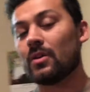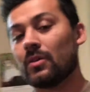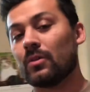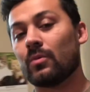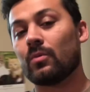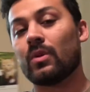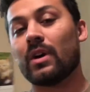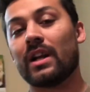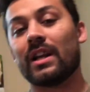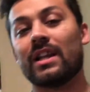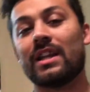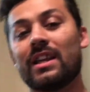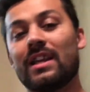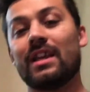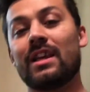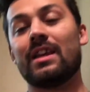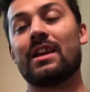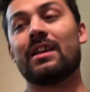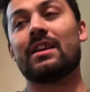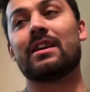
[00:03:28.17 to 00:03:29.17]
what
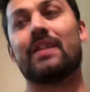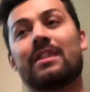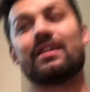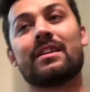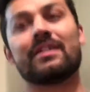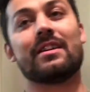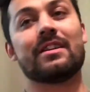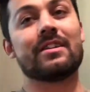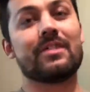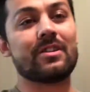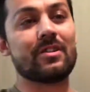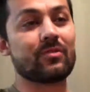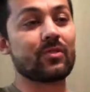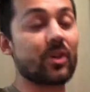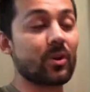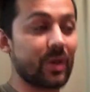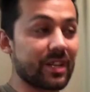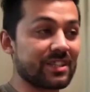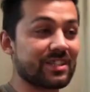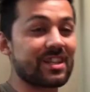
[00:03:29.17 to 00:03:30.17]
he
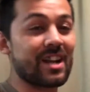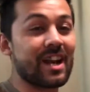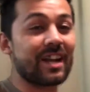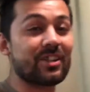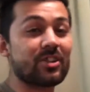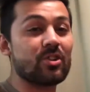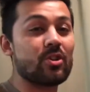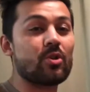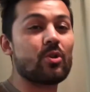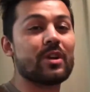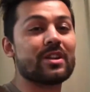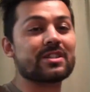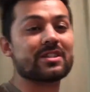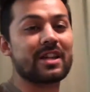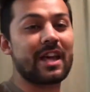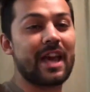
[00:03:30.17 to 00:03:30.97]
requested I do is to